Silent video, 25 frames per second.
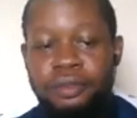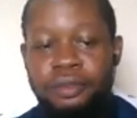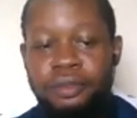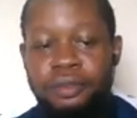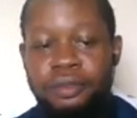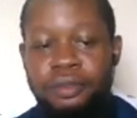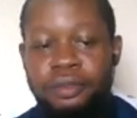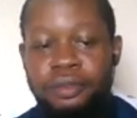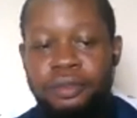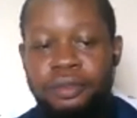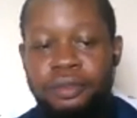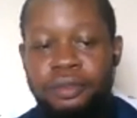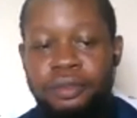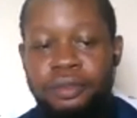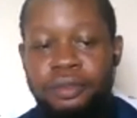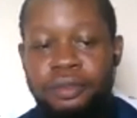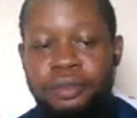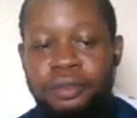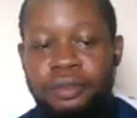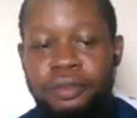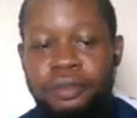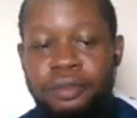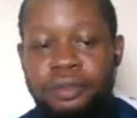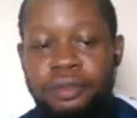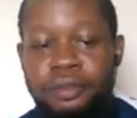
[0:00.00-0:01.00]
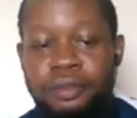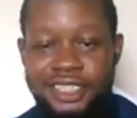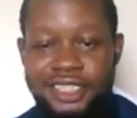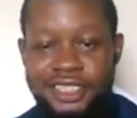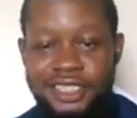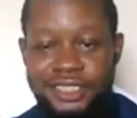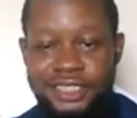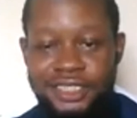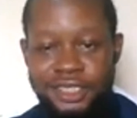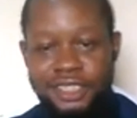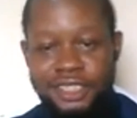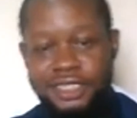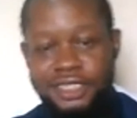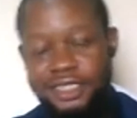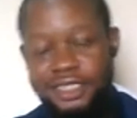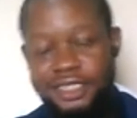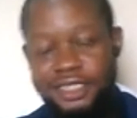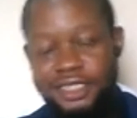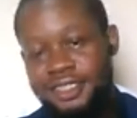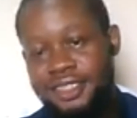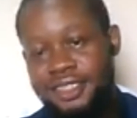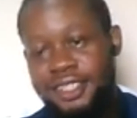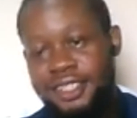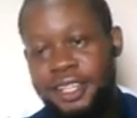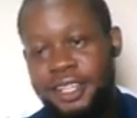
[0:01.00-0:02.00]
So generally, it's just
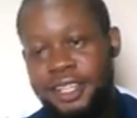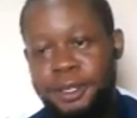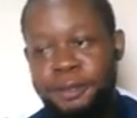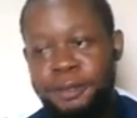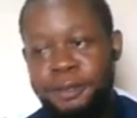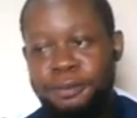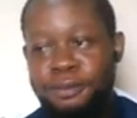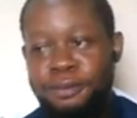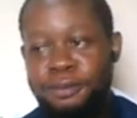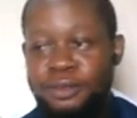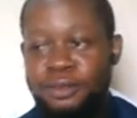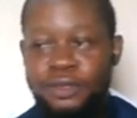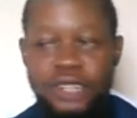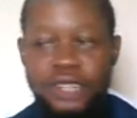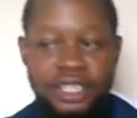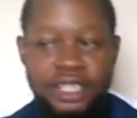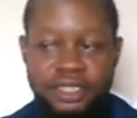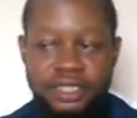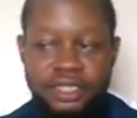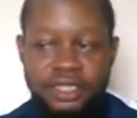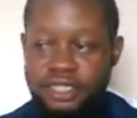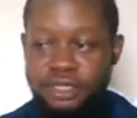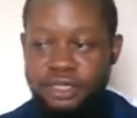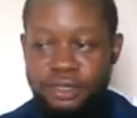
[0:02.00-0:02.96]
one thing